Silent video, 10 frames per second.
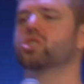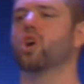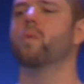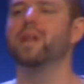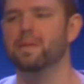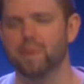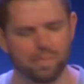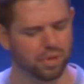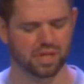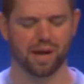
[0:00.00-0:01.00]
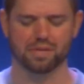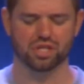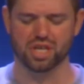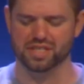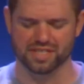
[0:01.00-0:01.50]
so many people come
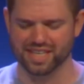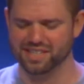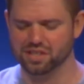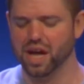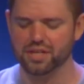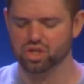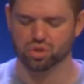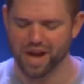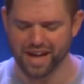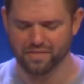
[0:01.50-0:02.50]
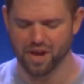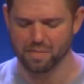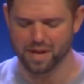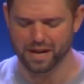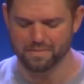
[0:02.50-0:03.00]
to Jesus that he's lost track of
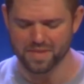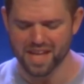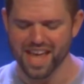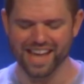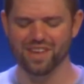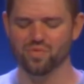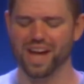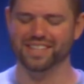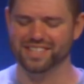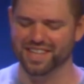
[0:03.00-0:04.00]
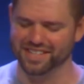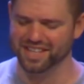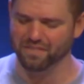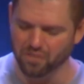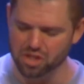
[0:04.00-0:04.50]
how many. And he writes
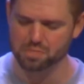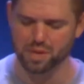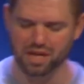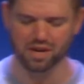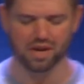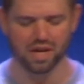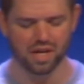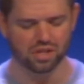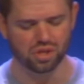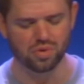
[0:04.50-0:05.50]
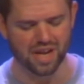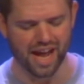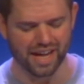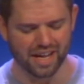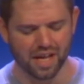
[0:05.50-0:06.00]
this in First Peter two
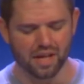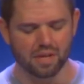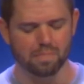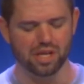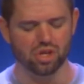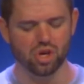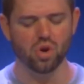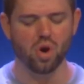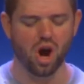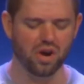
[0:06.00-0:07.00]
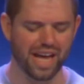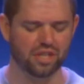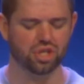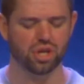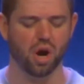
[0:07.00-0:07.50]
nine. But you are
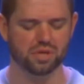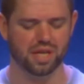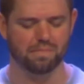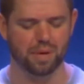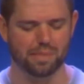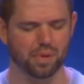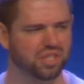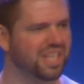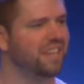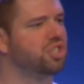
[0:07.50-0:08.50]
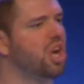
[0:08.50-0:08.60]
a chosen people. Say